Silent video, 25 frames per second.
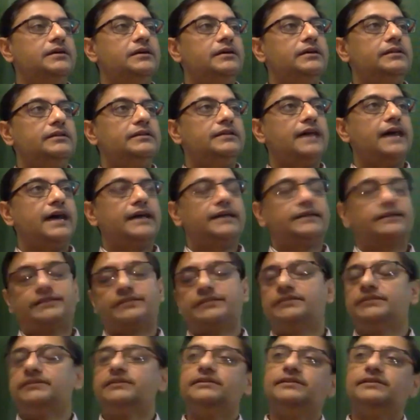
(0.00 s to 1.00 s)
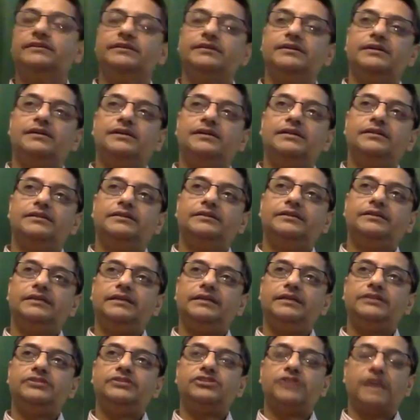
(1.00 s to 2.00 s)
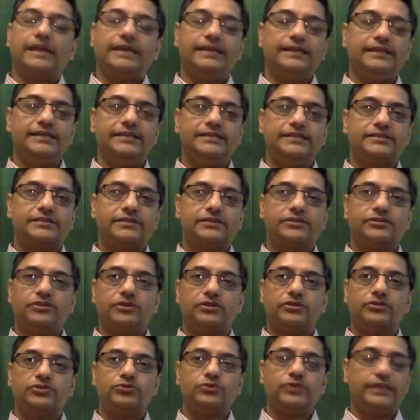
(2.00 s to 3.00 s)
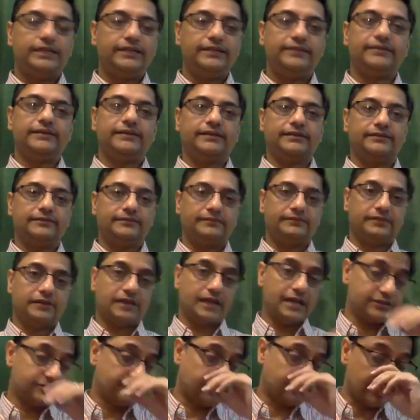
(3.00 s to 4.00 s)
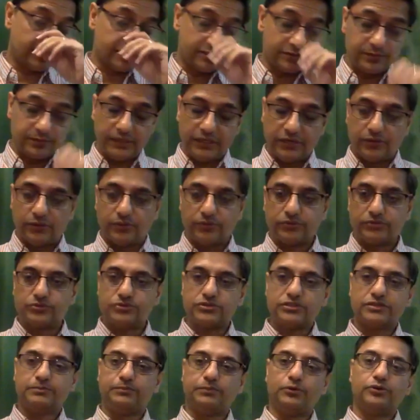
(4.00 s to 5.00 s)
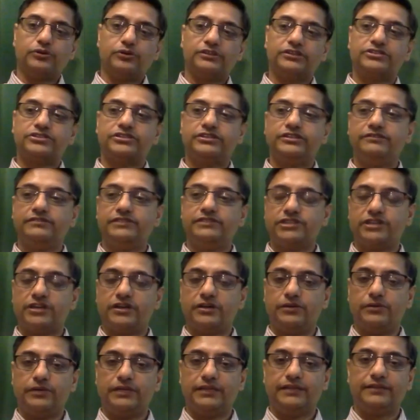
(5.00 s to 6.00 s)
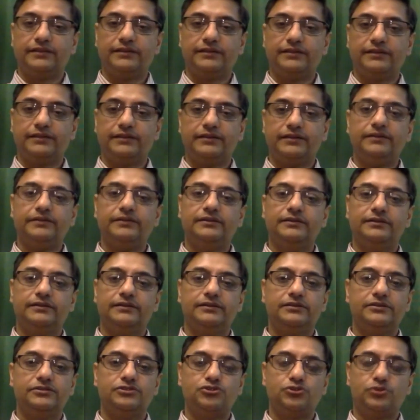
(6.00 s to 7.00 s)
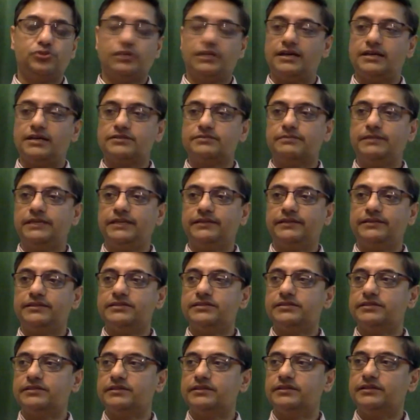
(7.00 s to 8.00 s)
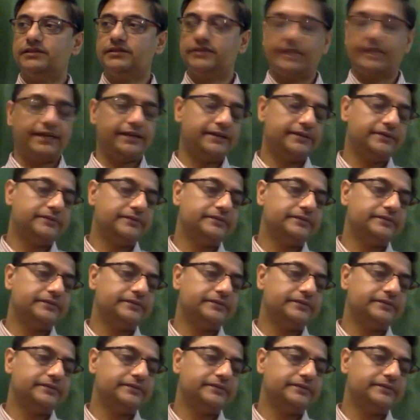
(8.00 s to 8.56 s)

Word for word: that the Chinese did not do anything, as far as we know, to support the Srivijaya when the Cholas made this raid.